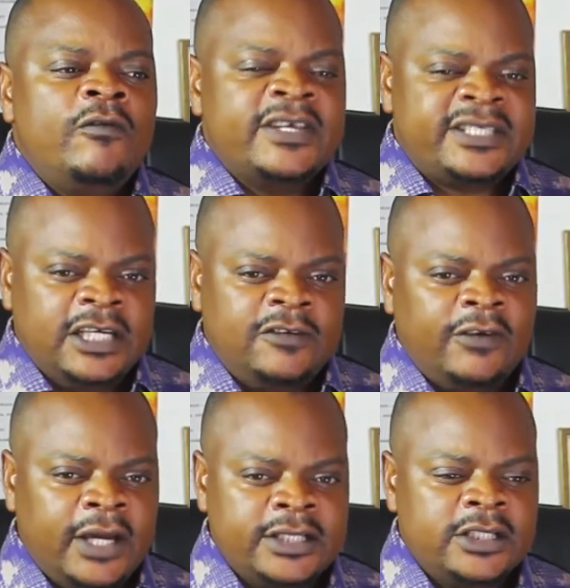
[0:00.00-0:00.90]
of the
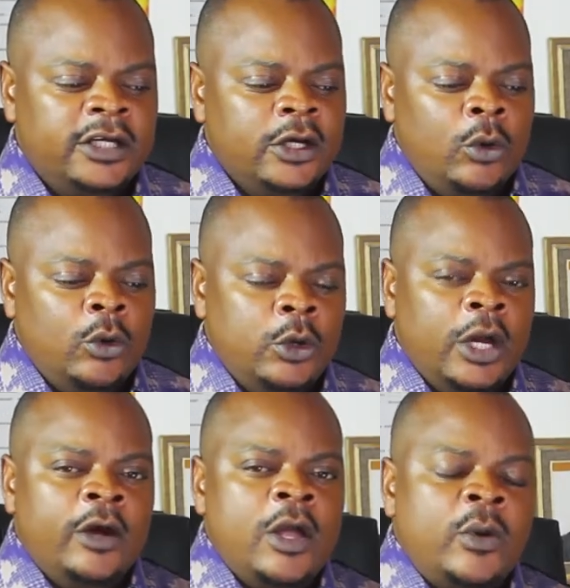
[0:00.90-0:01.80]
certificate,
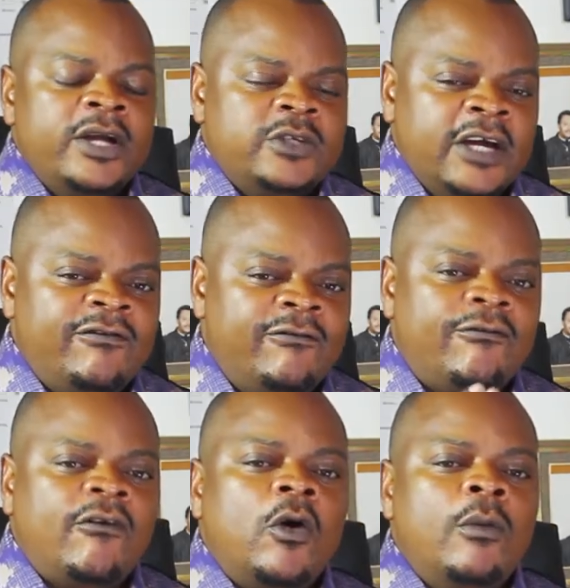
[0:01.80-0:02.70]
you're going to have
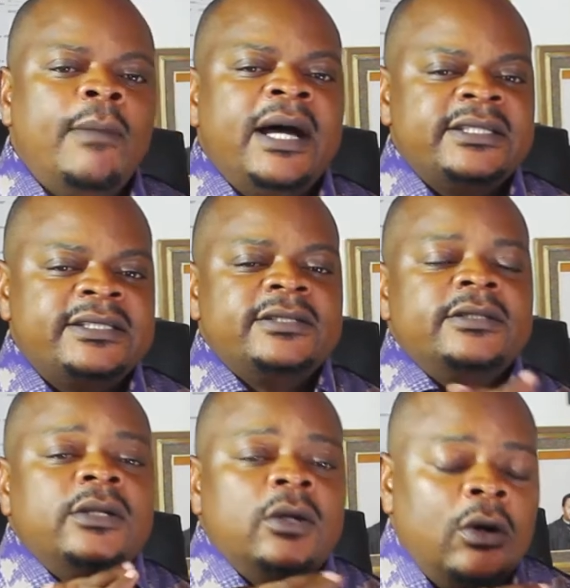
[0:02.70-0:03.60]
4 months
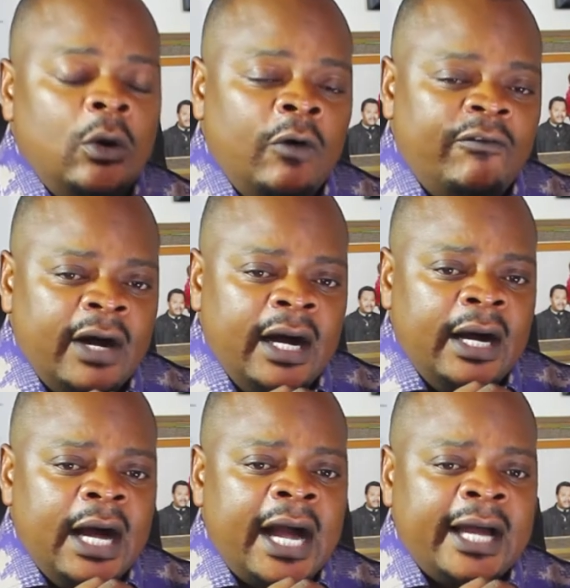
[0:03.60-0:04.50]
of
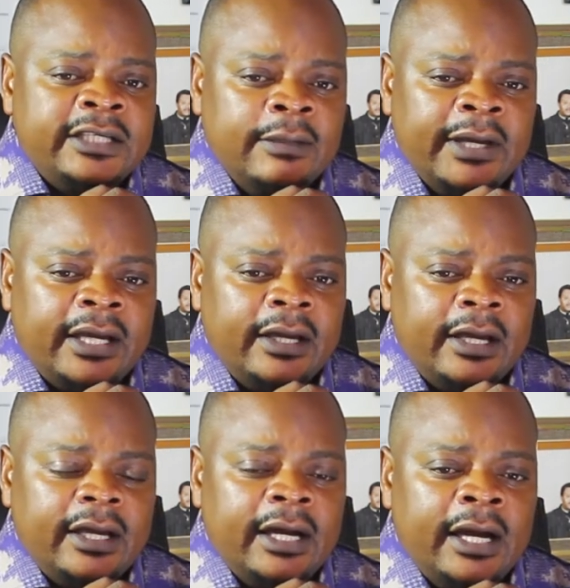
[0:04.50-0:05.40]
academic
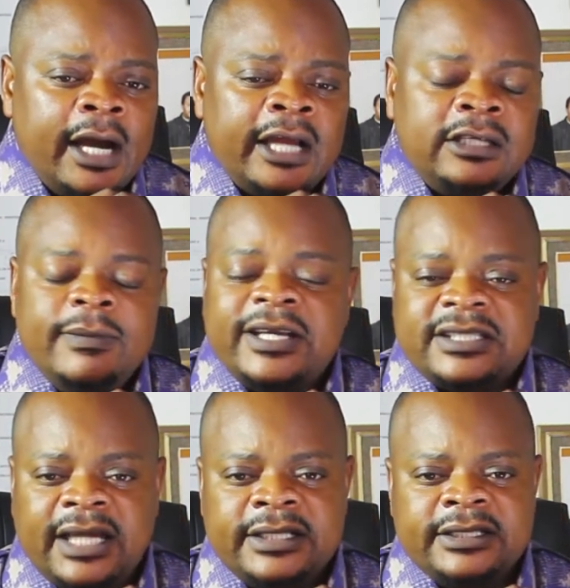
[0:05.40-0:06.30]

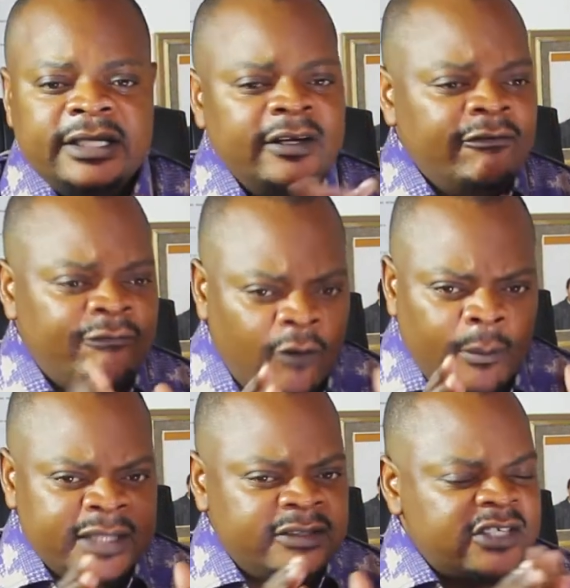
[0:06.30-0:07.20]
start.
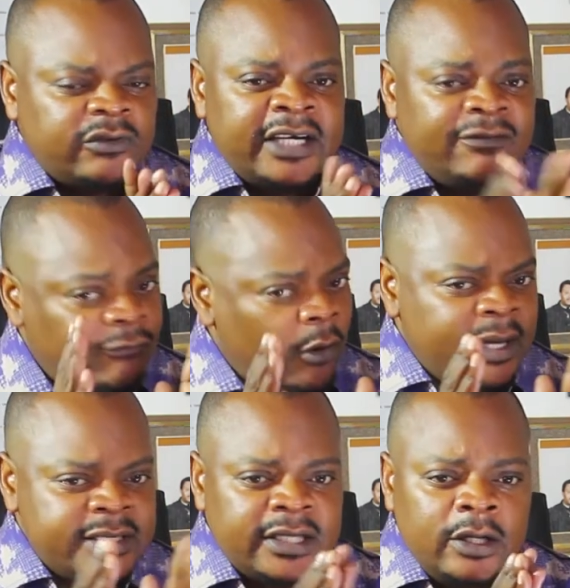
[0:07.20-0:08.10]
4 months, that's right, 4
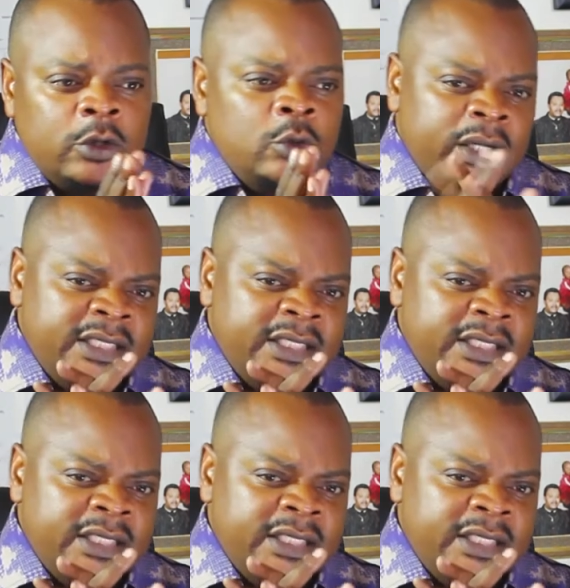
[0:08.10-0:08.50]
months, you